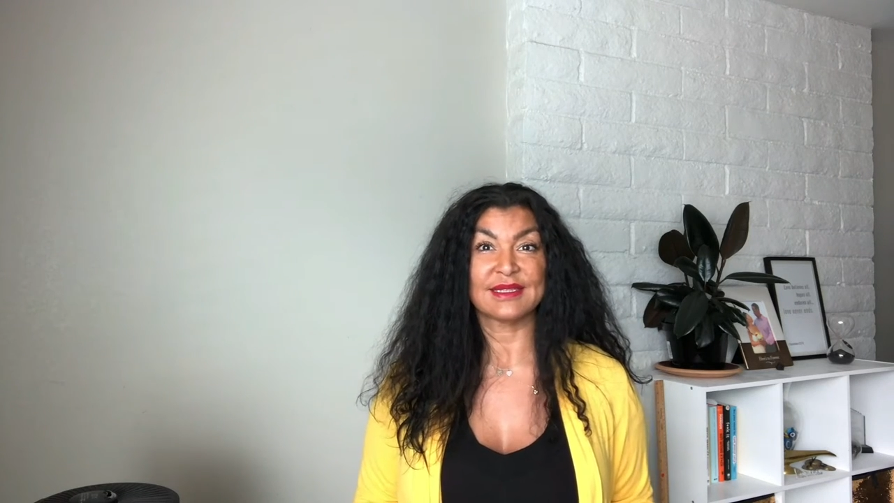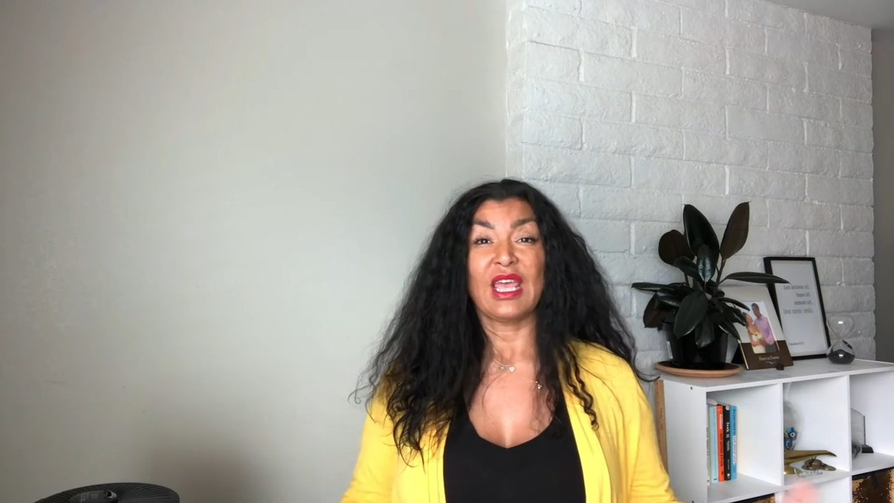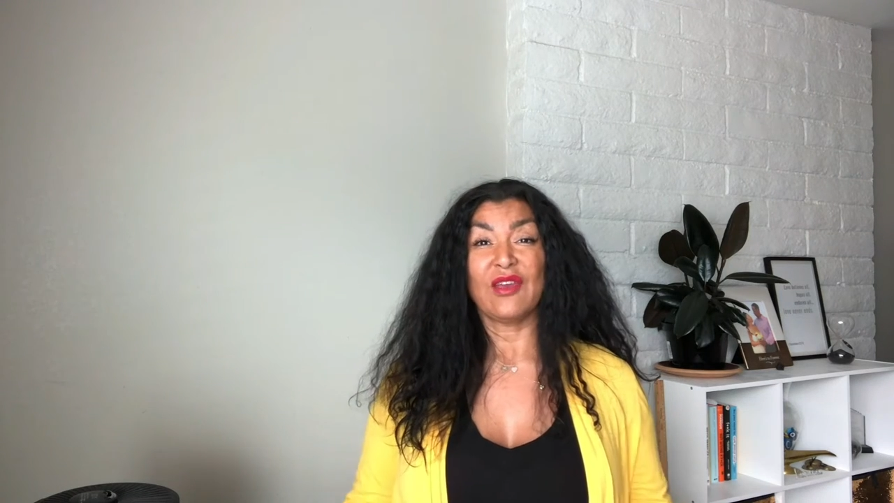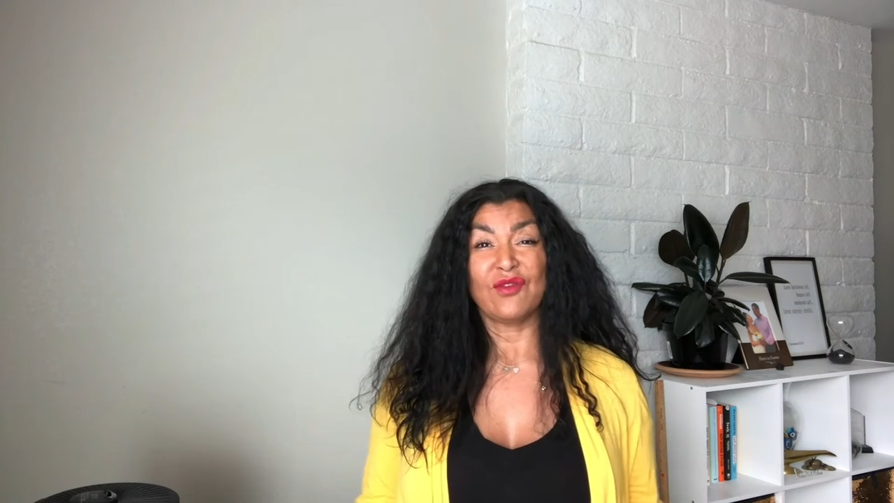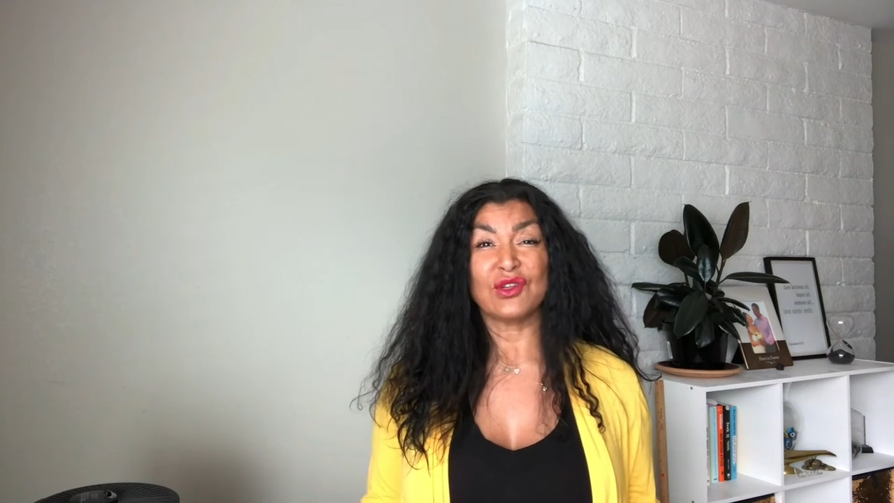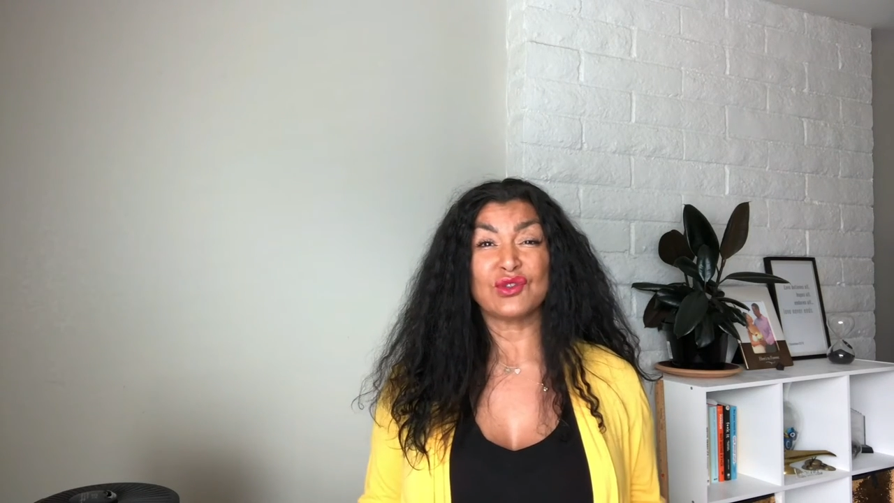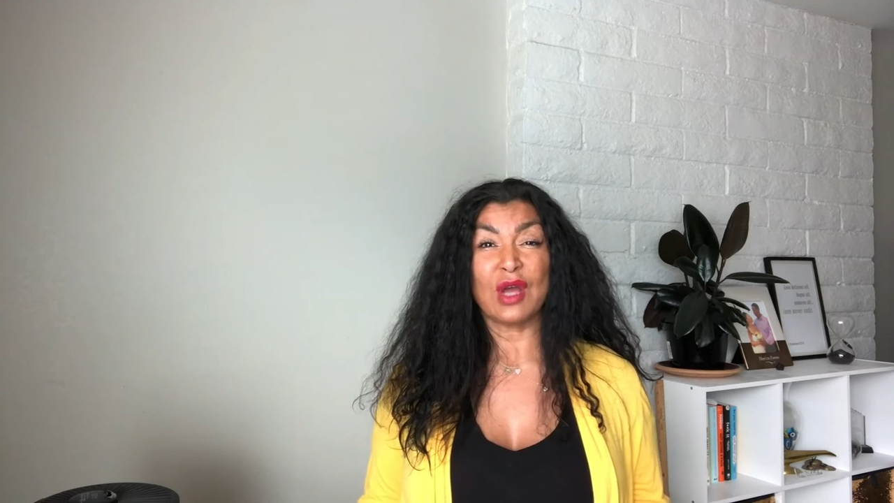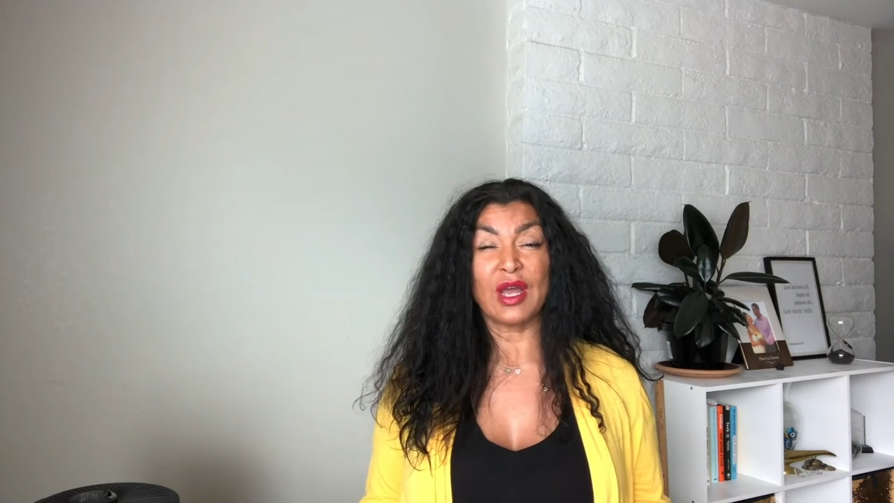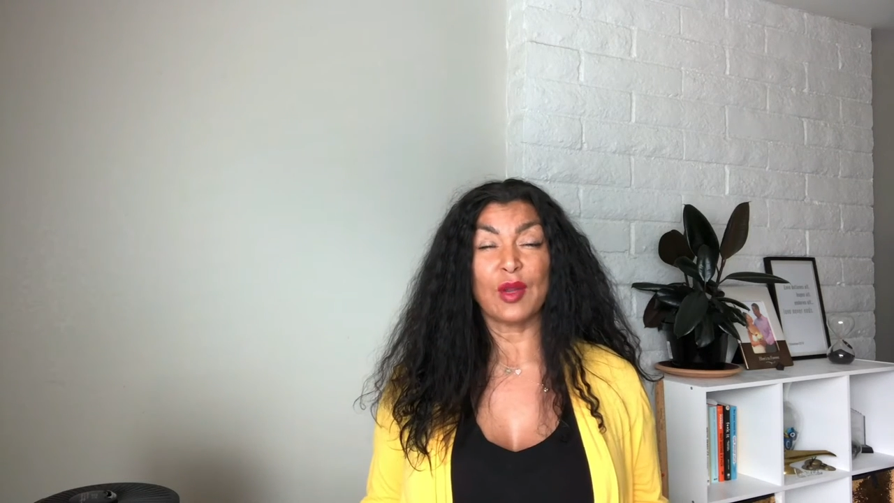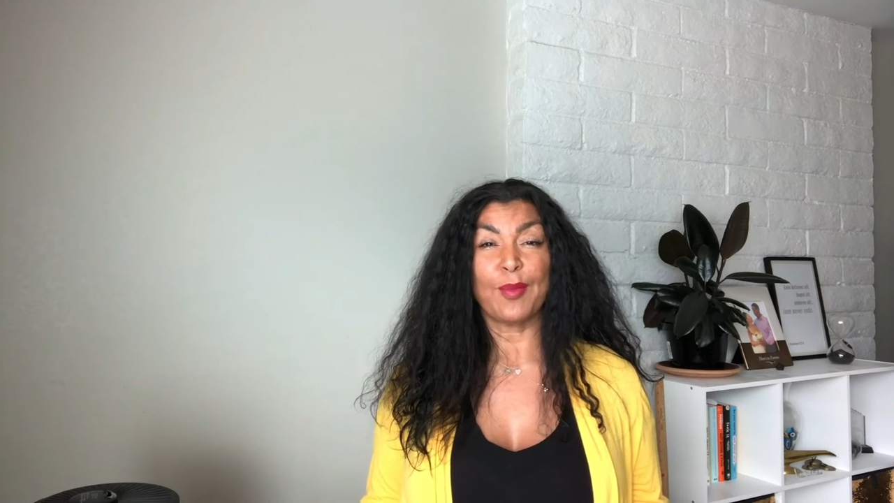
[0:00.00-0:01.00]
If you
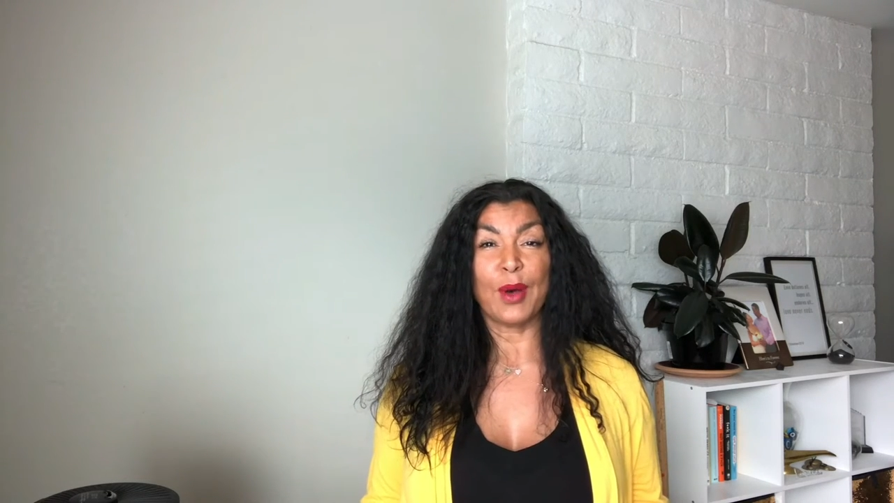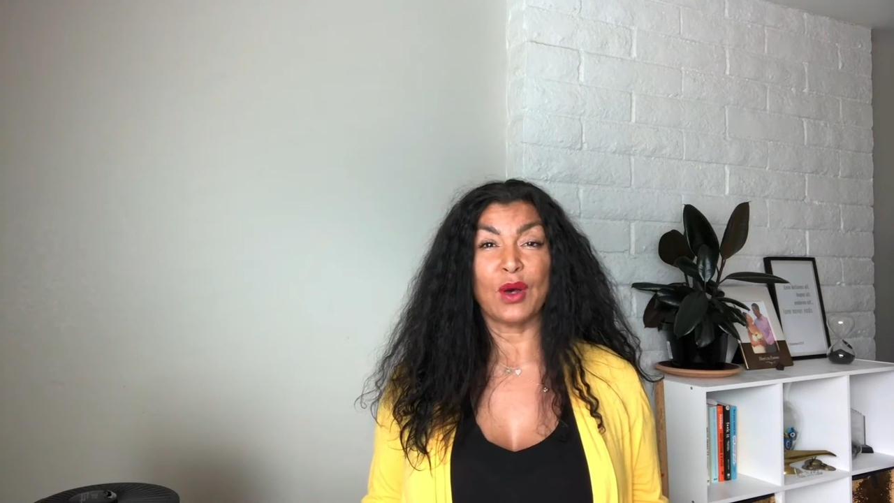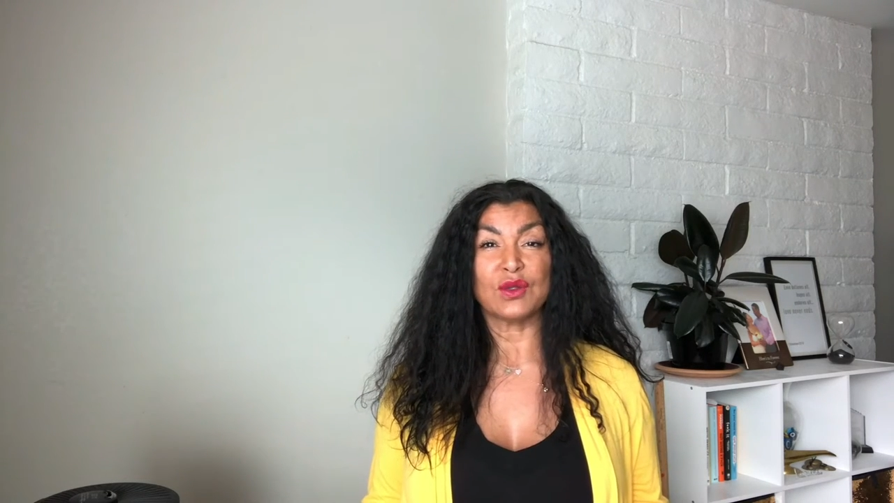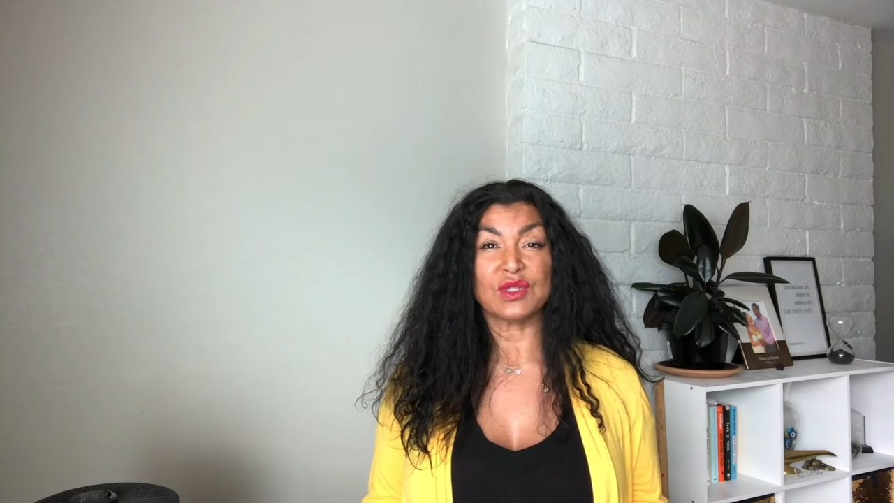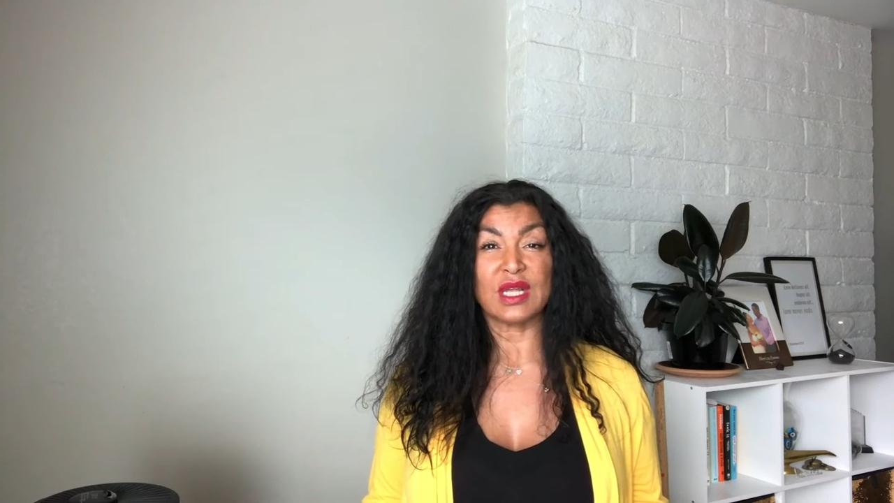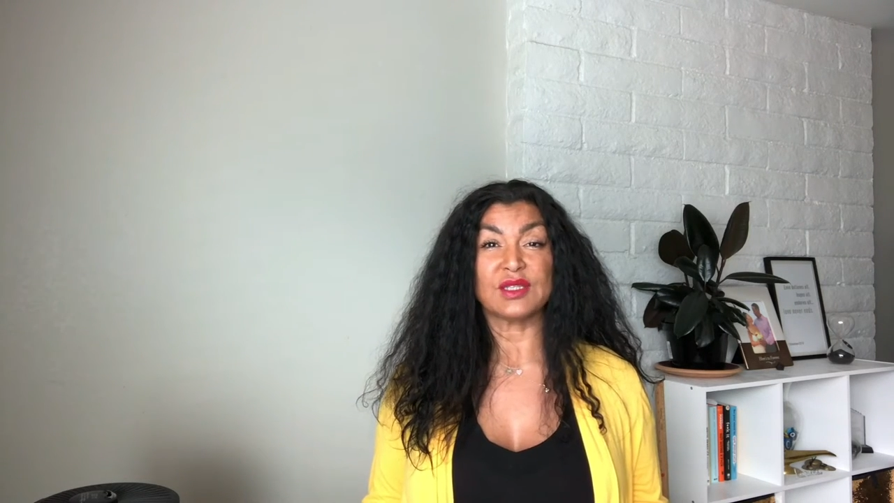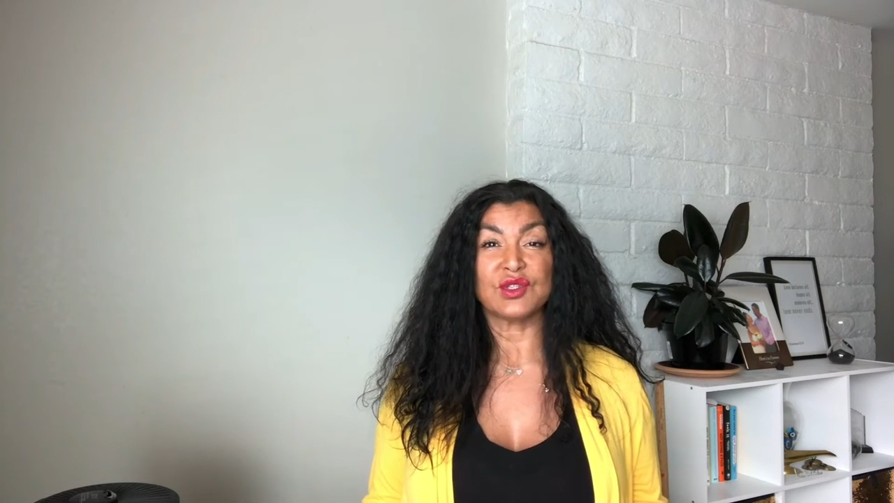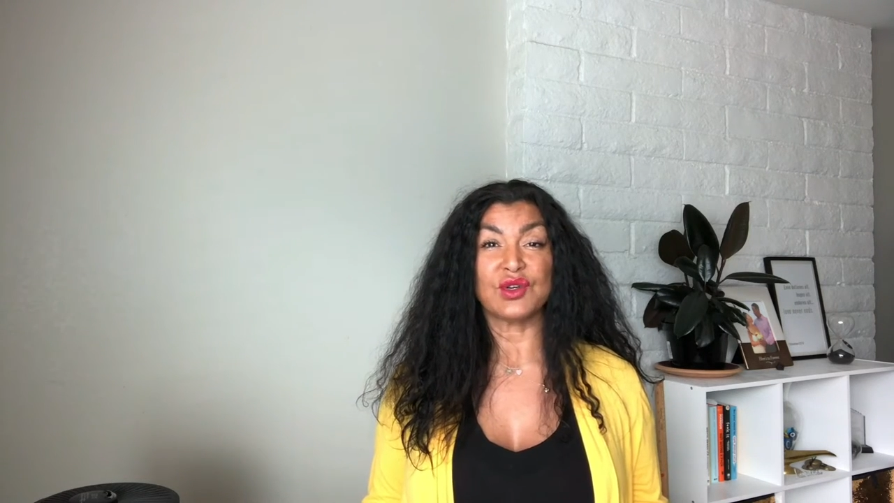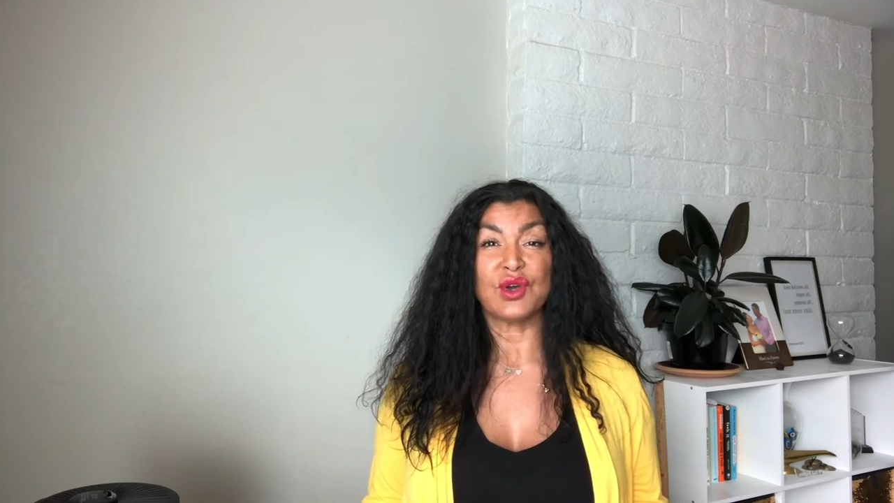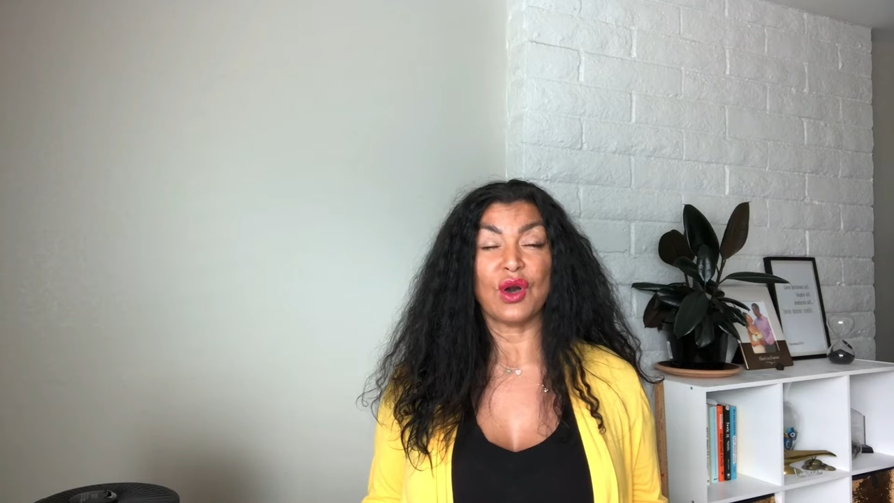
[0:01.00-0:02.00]
try to post as
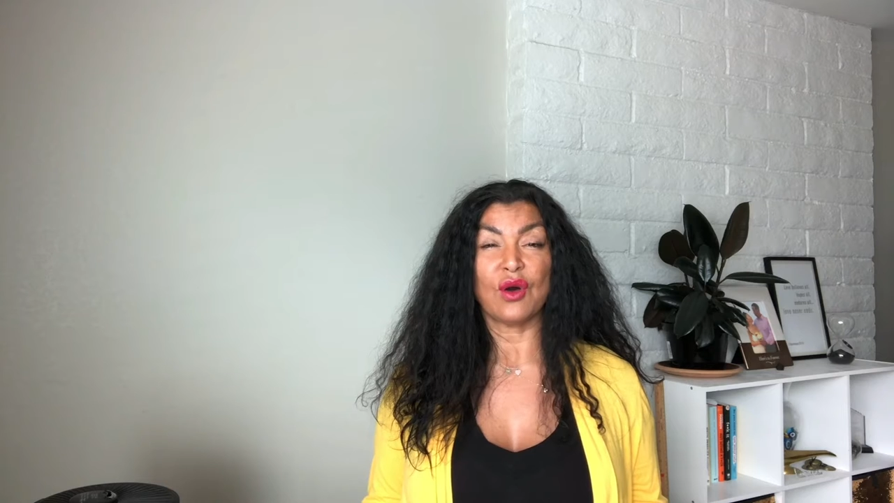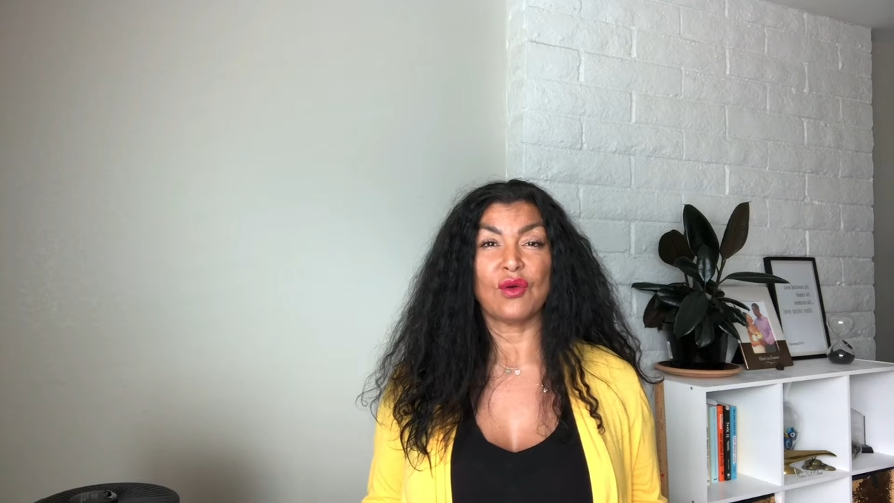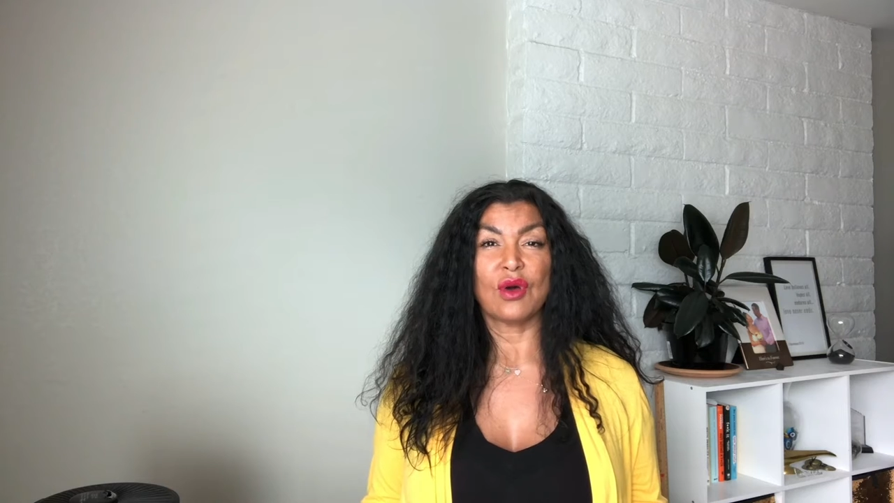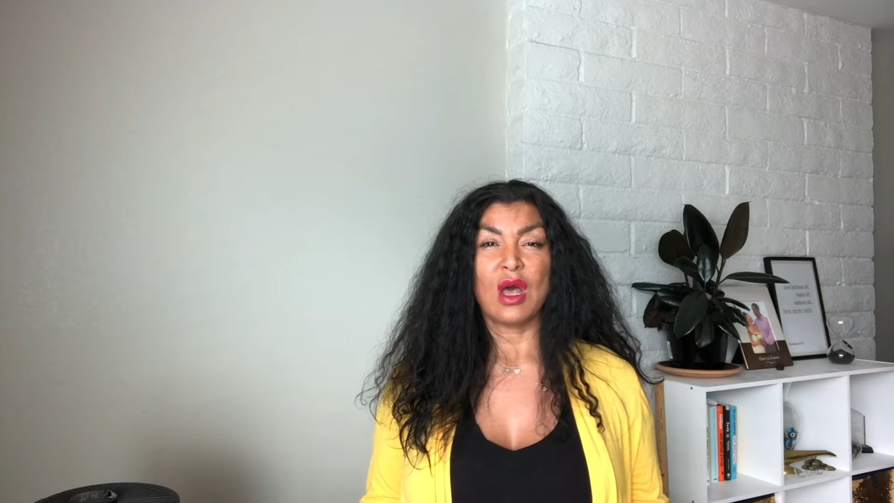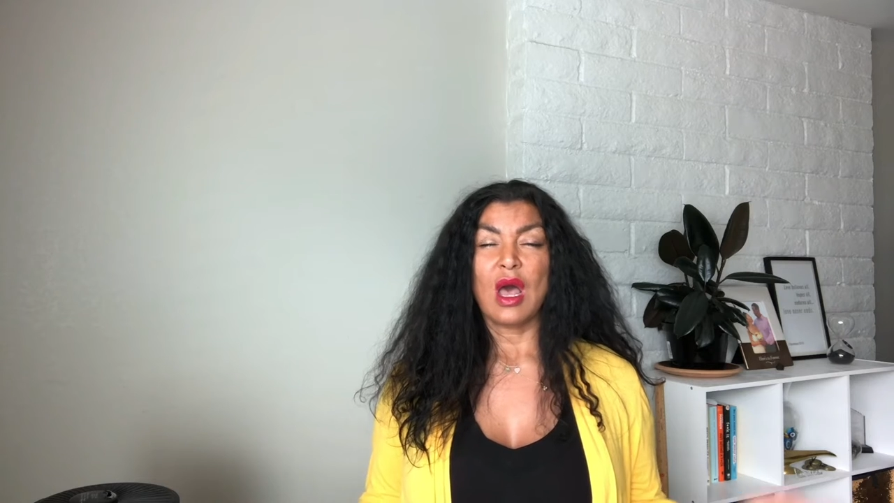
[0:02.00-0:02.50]
you go,